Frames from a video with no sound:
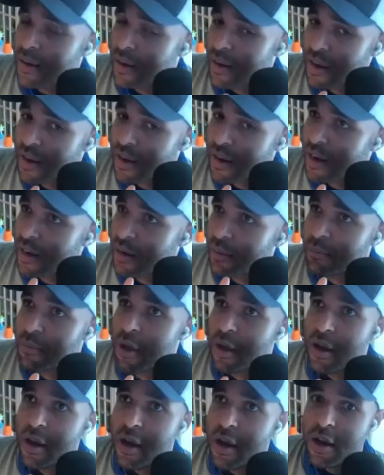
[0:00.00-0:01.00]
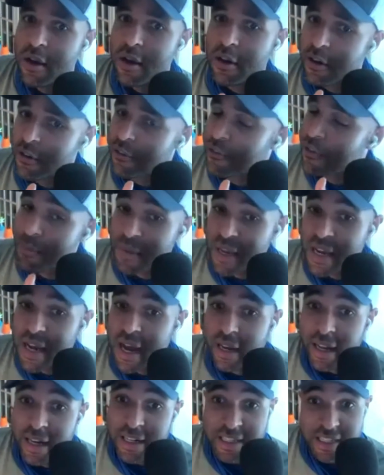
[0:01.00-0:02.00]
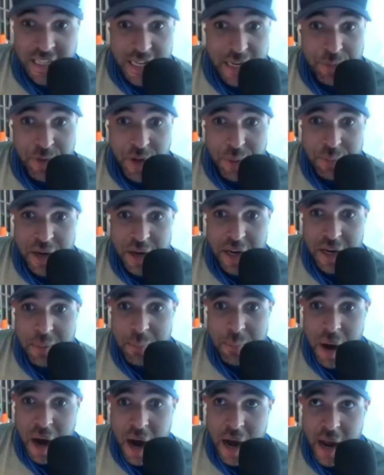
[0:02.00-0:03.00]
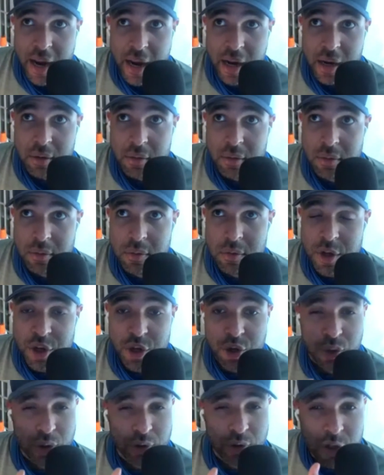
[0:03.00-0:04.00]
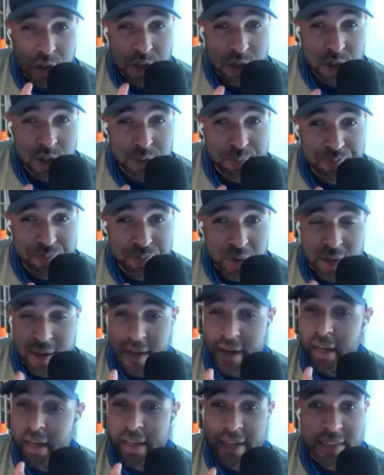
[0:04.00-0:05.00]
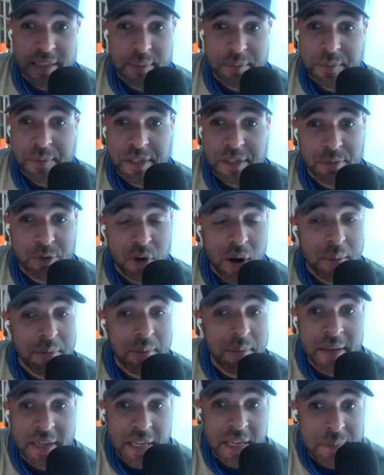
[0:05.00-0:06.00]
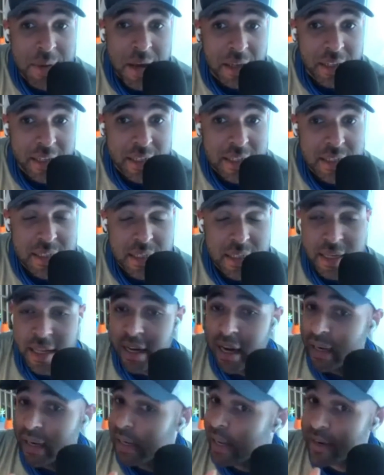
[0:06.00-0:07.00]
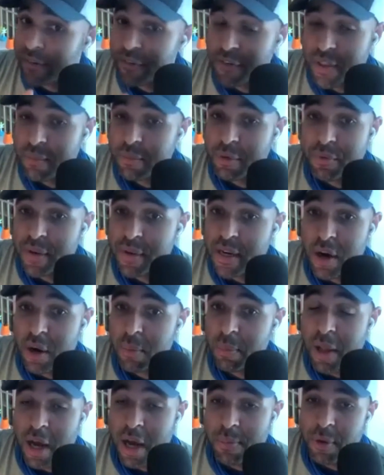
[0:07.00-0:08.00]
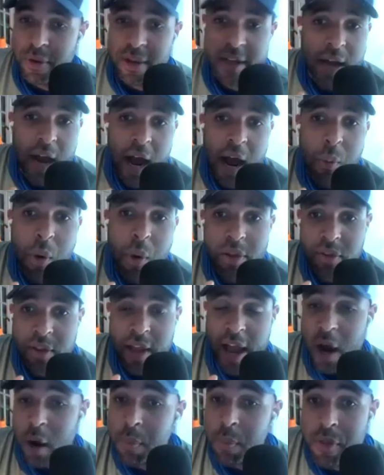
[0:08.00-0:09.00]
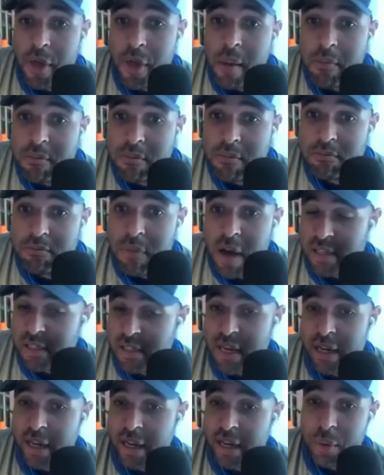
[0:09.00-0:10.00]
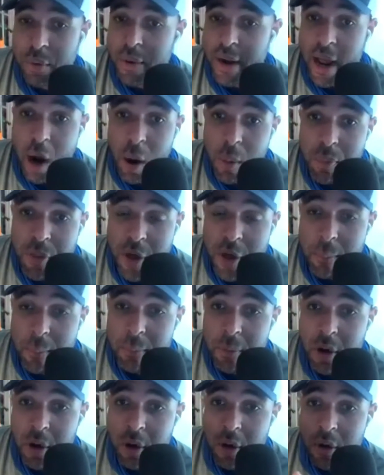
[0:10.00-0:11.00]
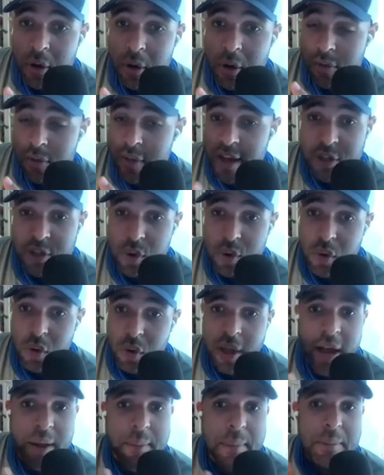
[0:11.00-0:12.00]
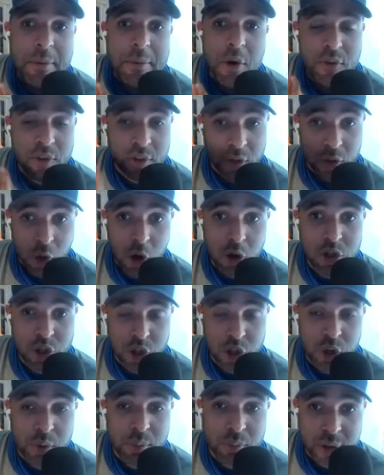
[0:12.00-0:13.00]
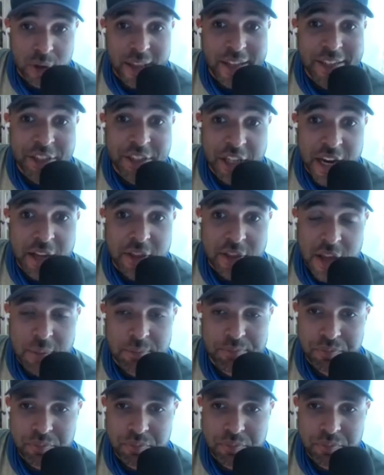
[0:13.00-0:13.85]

For me, I like to keep them in my universe. Like I like them to be subscribed to my email list. Like I like for them to read our blog. Like I want to help them. It's not like I don't want to help them. That's cool. And maybe over the long term, we'll educate them.